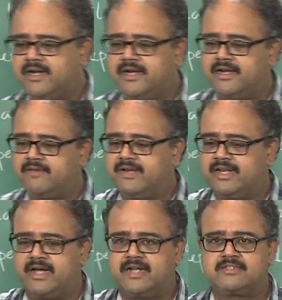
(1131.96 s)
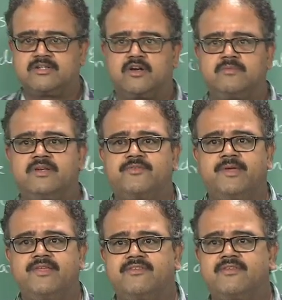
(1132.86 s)
in a very large document
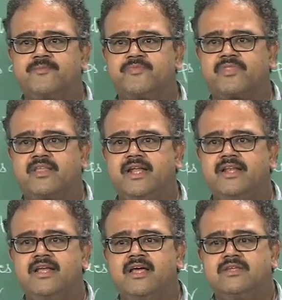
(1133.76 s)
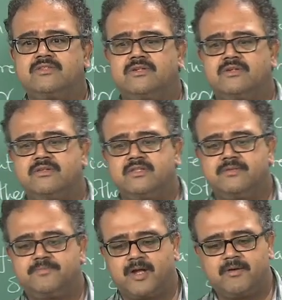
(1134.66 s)
space, right. So the
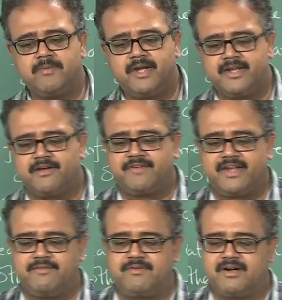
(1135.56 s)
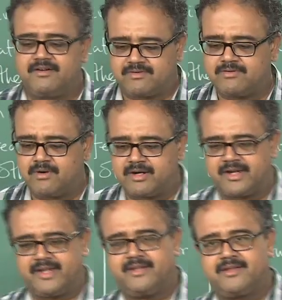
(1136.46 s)
probability of any words
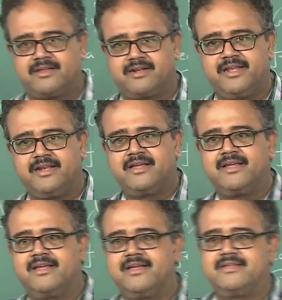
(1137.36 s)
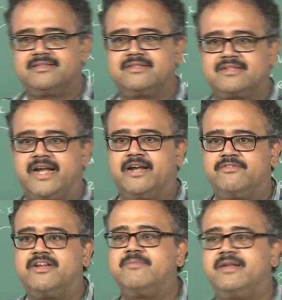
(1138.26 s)
co-occurring, right, is kind
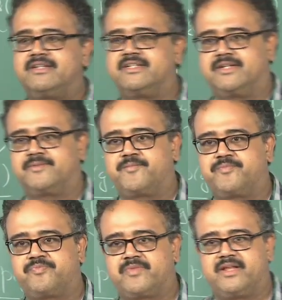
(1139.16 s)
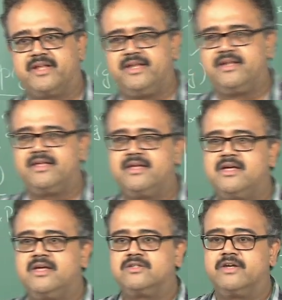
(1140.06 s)
of diminishing, right.
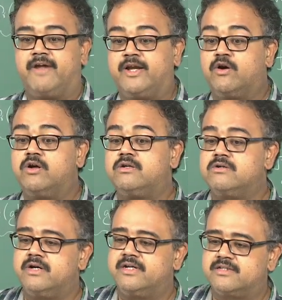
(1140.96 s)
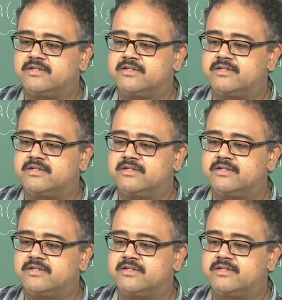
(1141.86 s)
So if I don't know it is a